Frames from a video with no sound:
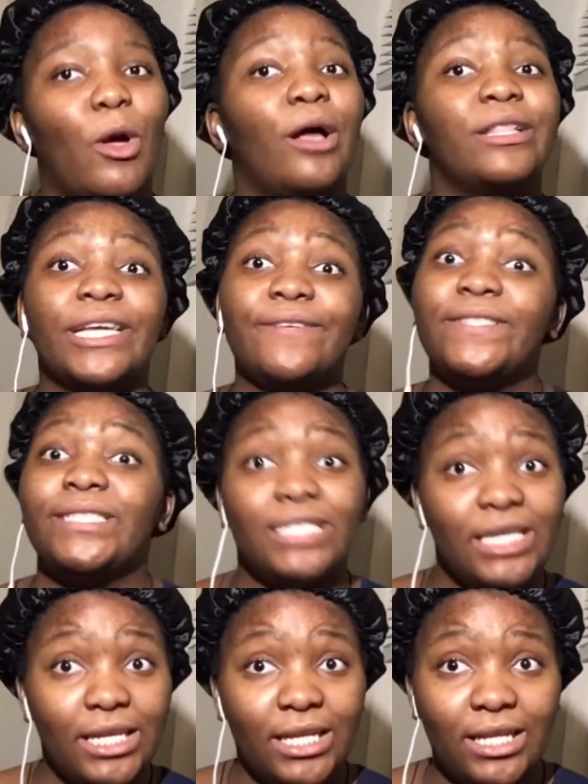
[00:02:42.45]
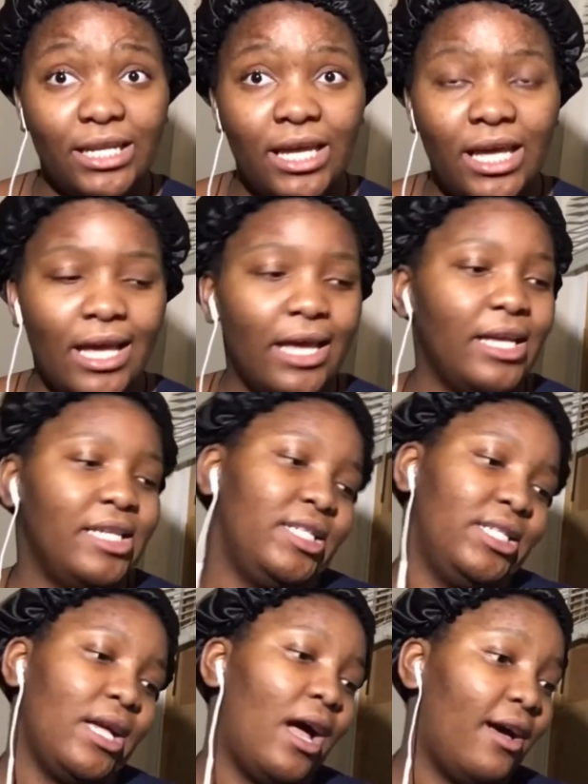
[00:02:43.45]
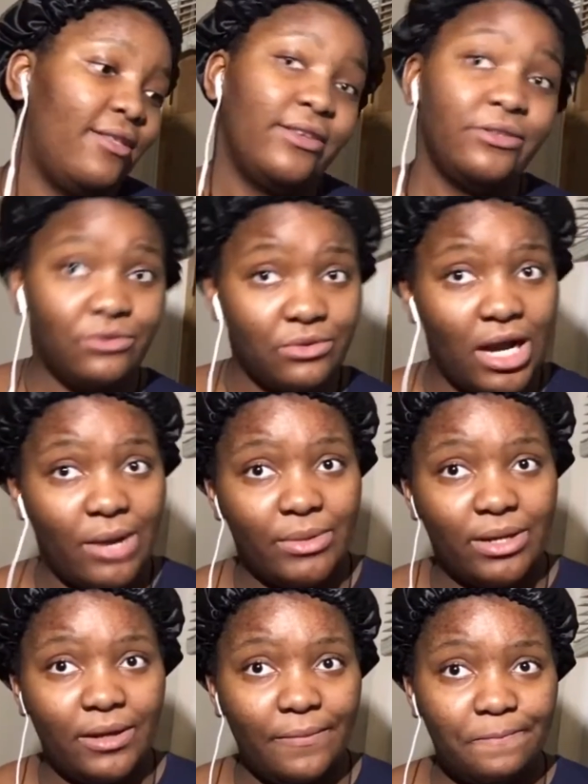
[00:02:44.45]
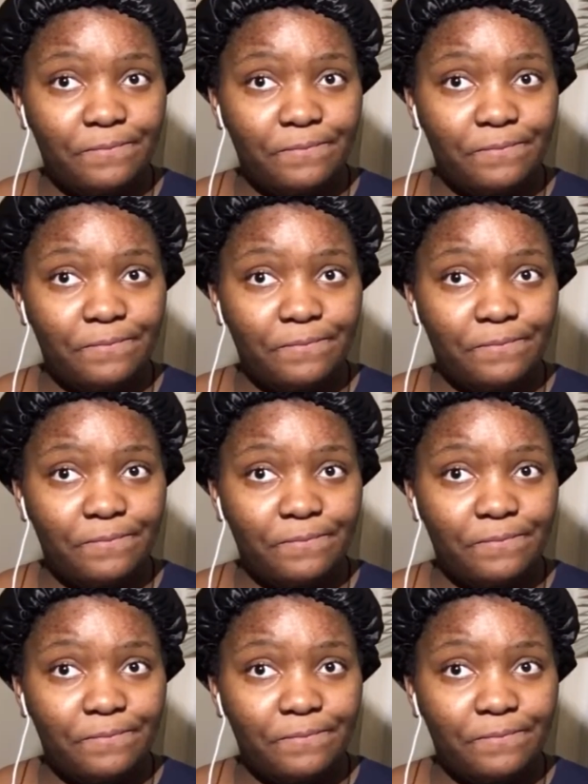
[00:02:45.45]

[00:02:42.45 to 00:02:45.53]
all I've seen is all the drama